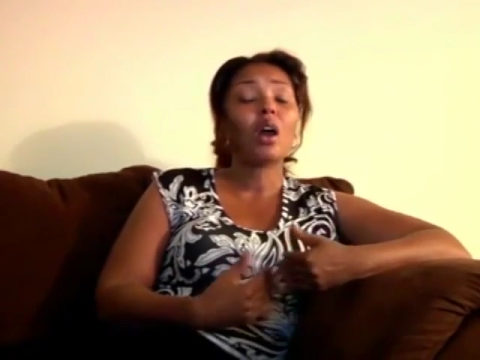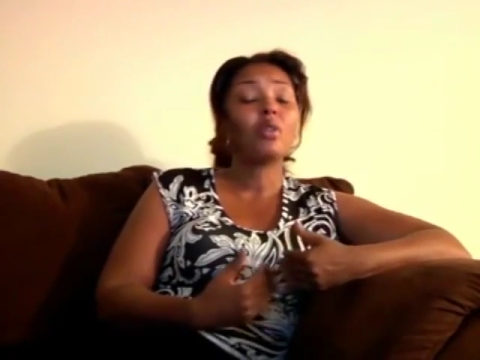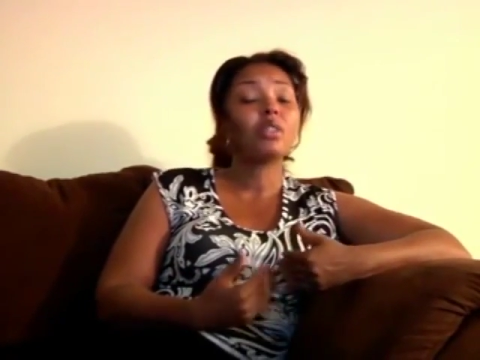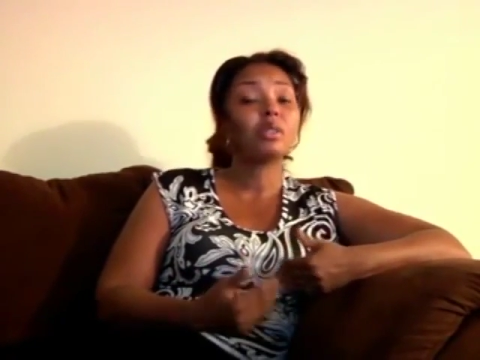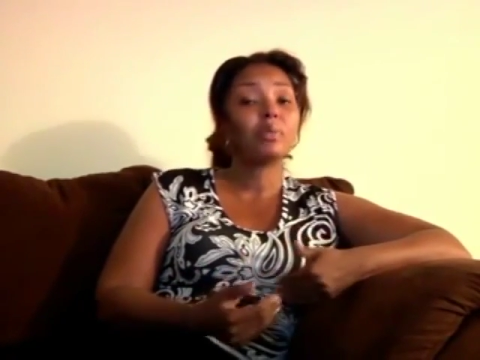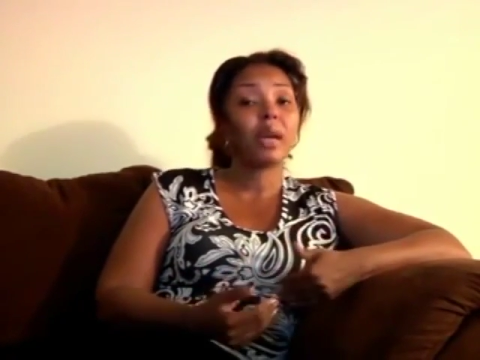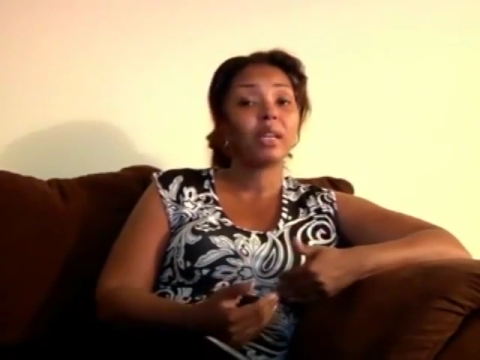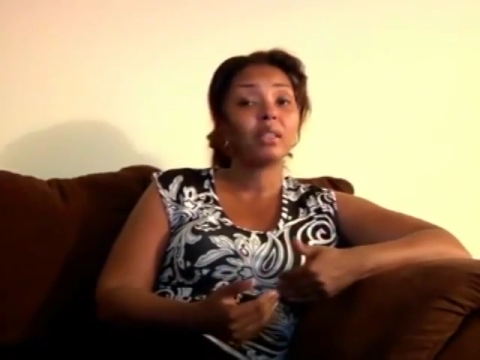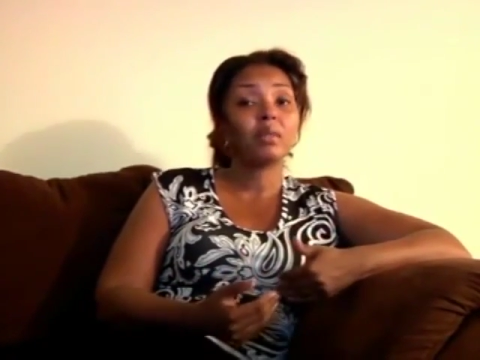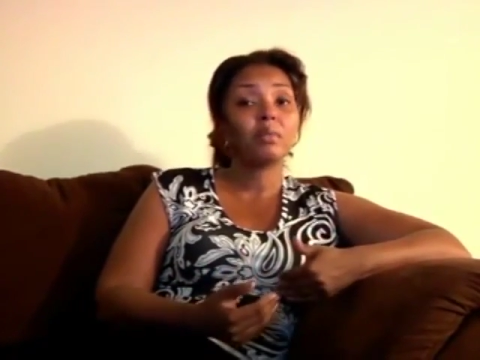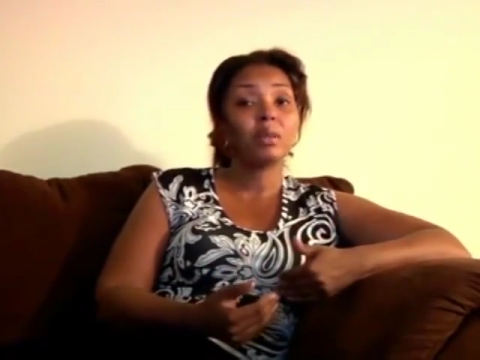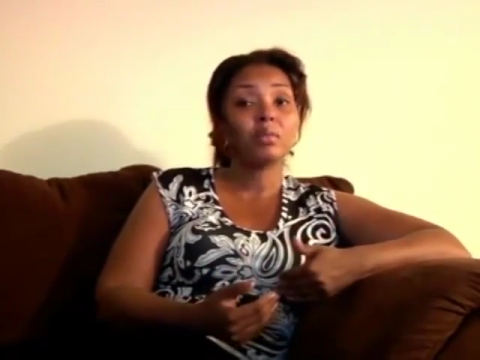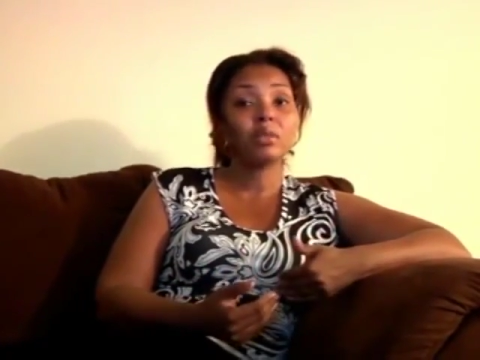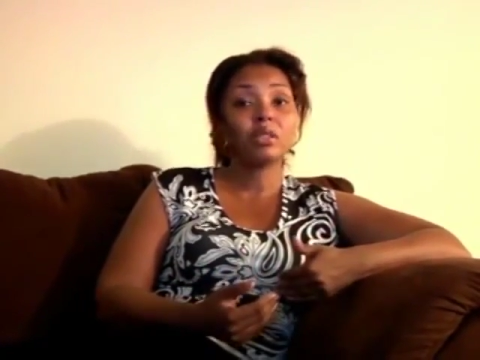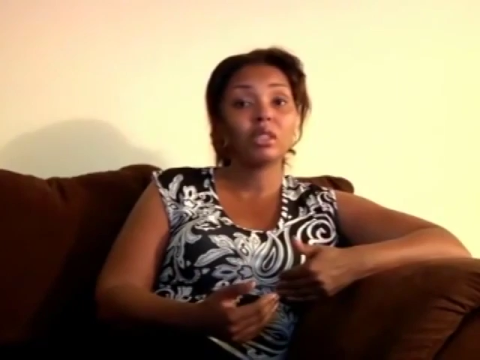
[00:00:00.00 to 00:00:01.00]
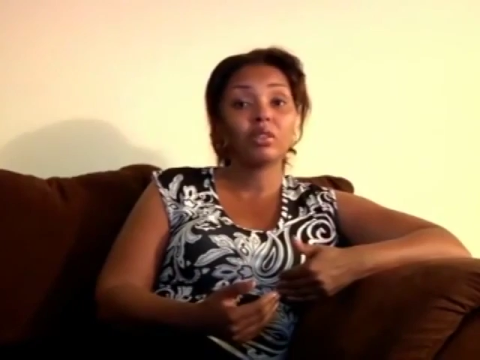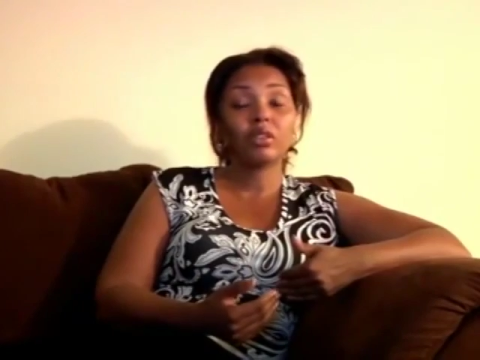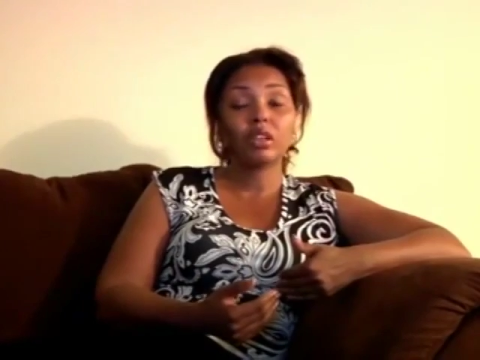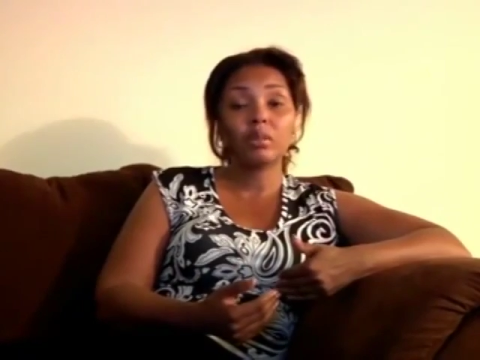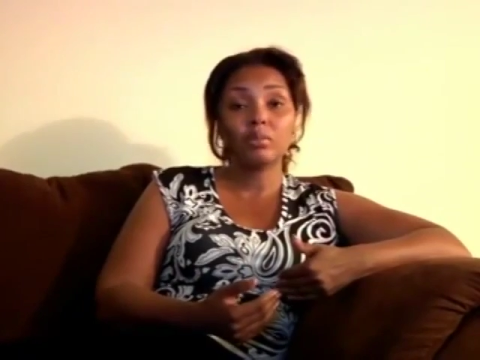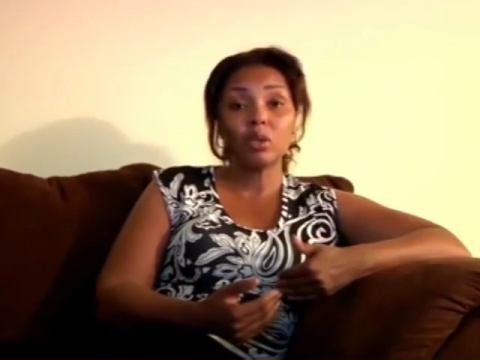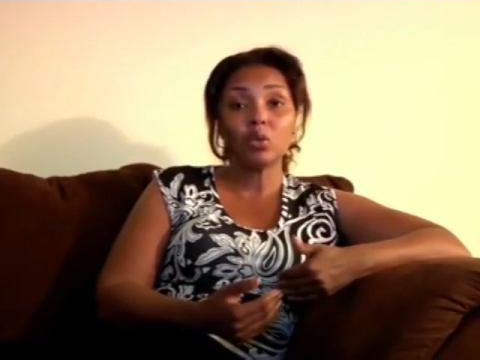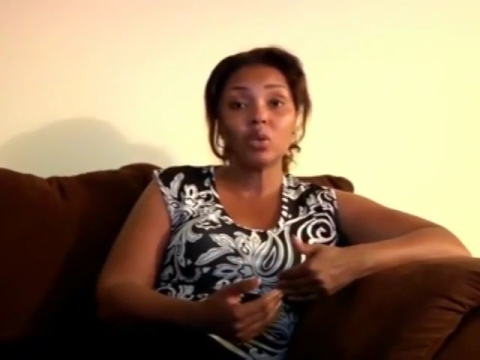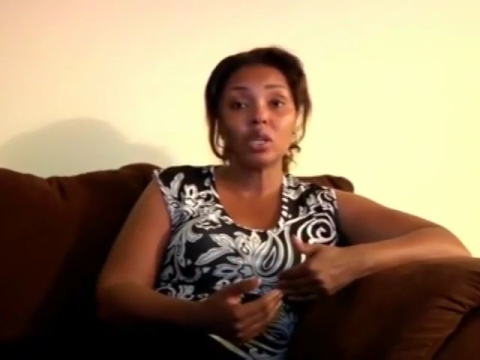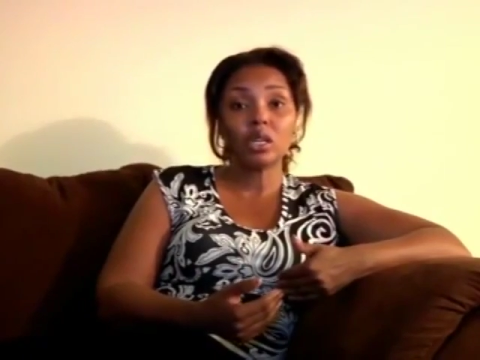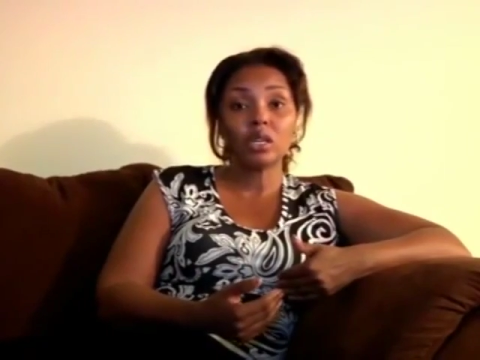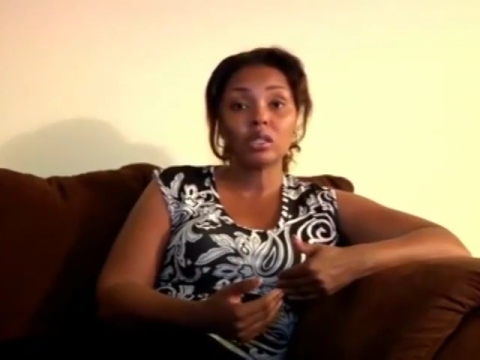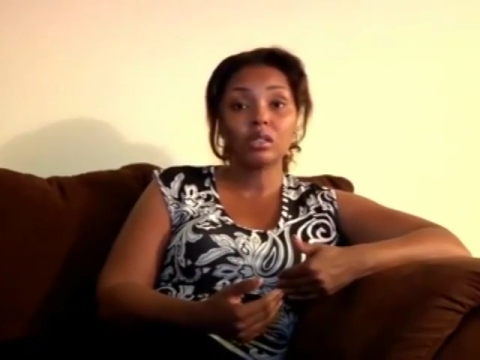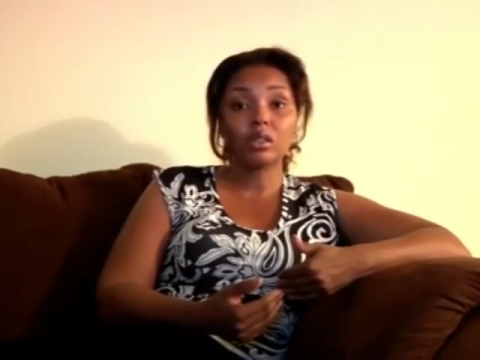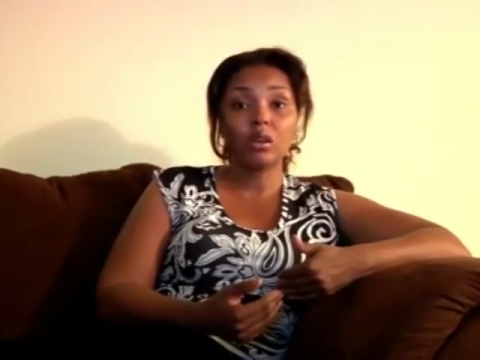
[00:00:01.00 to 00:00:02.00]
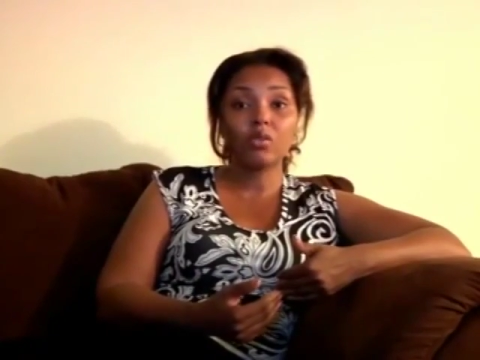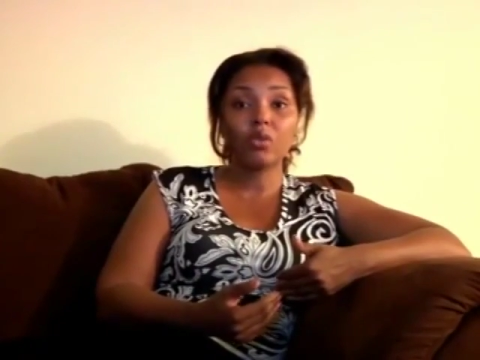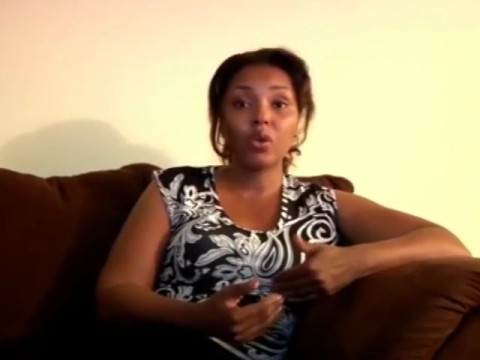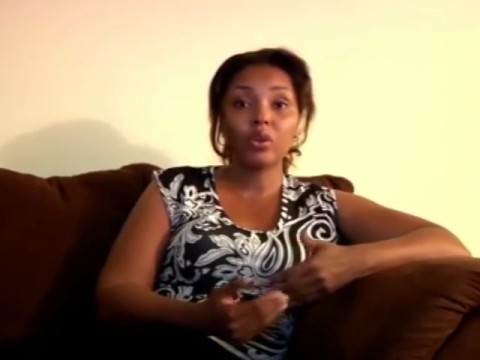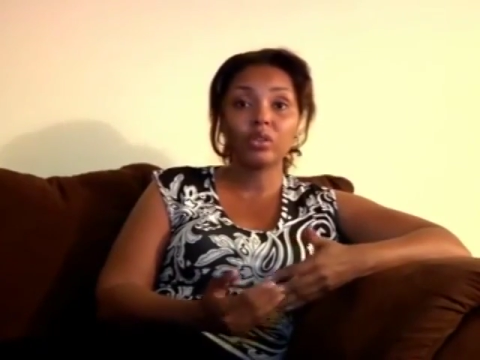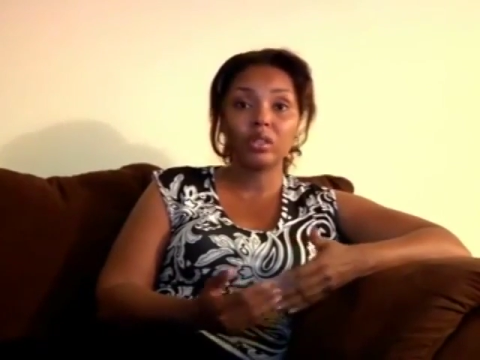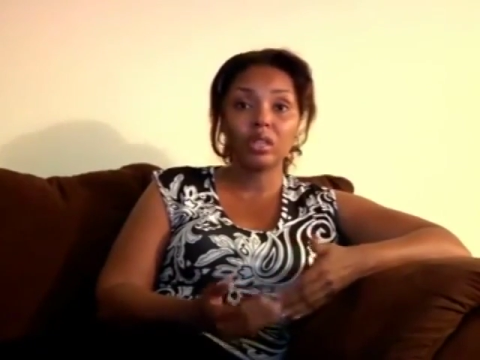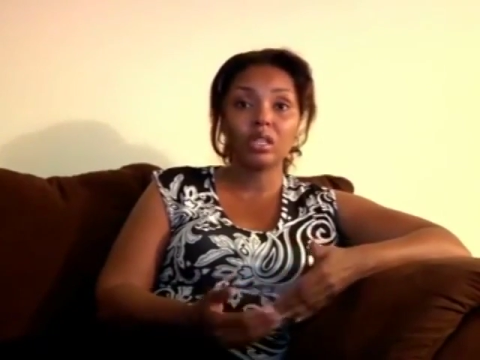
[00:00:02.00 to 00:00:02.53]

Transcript: are respected members of the community and so forth.